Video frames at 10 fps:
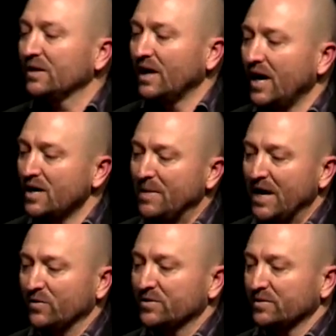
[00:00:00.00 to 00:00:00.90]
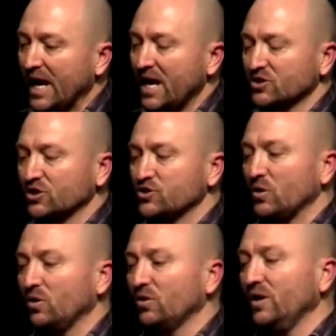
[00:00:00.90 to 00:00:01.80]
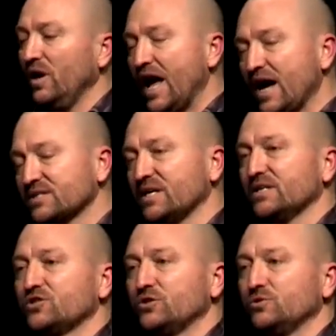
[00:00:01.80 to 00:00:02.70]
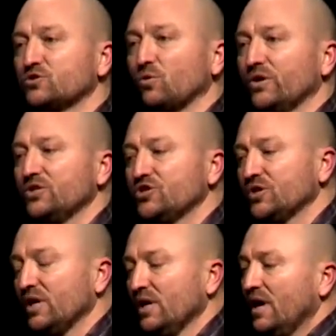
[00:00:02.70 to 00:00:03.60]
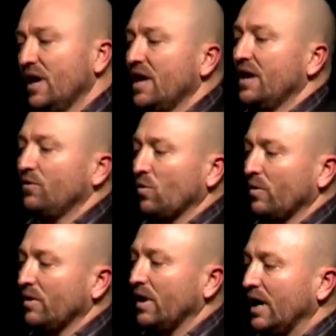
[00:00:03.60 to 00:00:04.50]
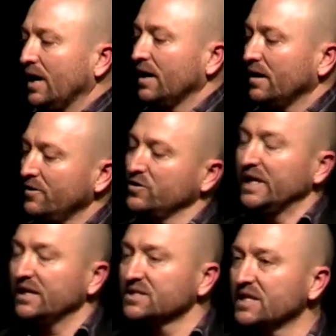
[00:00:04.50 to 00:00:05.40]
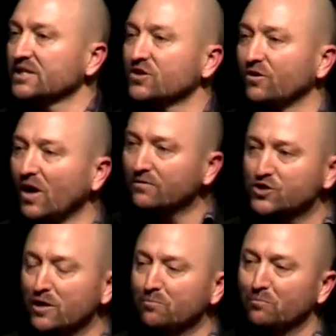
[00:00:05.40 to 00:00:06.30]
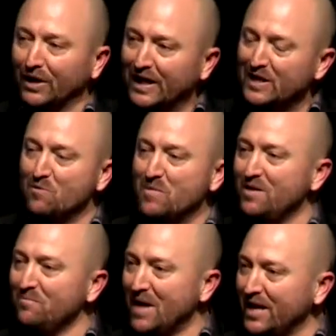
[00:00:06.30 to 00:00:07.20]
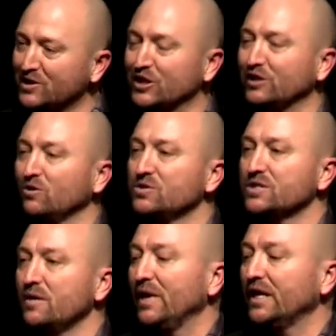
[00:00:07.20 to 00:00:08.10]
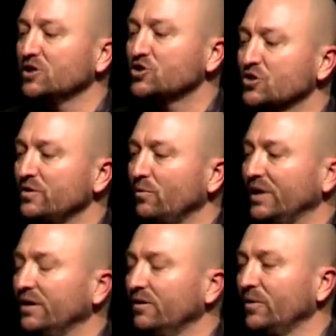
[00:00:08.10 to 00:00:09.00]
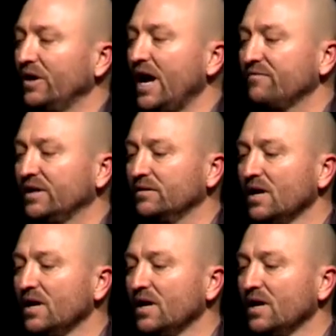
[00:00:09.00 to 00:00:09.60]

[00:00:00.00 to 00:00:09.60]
the high bandwidth cache controller, access to storage and or other data sets that are off chip, bringing them in, managing those, and making sure that we're having